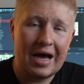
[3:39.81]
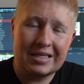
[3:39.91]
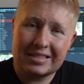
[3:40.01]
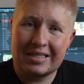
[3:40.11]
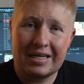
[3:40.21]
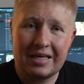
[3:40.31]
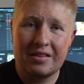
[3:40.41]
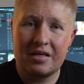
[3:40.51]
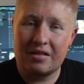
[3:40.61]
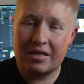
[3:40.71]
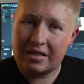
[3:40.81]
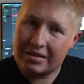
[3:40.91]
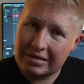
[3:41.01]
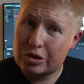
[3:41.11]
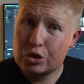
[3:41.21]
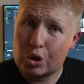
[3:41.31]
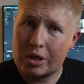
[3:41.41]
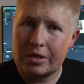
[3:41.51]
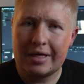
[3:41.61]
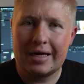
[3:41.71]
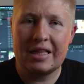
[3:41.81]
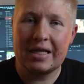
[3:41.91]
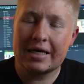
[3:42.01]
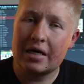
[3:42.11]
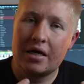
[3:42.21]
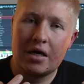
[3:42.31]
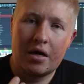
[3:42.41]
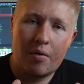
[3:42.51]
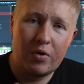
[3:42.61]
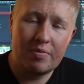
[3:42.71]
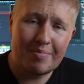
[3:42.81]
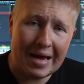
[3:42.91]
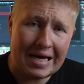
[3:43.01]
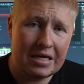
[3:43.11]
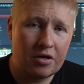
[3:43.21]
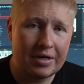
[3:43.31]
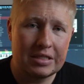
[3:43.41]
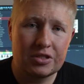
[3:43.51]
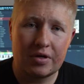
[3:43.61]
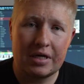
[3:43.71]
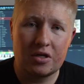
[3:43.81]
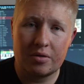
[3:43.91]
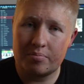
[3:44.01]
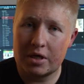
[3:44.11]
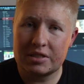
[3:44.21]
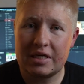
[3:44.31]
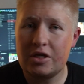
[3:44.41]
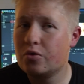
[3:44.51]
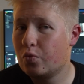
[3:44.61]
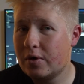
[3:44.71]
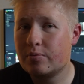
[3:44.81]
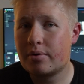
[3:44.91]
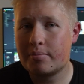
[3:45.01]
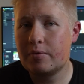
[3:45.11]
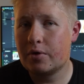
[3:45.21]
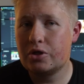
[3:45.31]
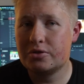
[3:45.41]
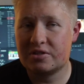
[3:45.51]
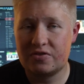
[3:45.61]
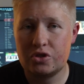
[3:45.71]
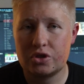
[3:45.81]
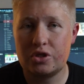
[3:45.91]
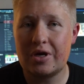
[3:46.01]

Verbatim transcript: As I said in the like little tutorial there, like with main green screen compositing, you will probably want to use Fusion.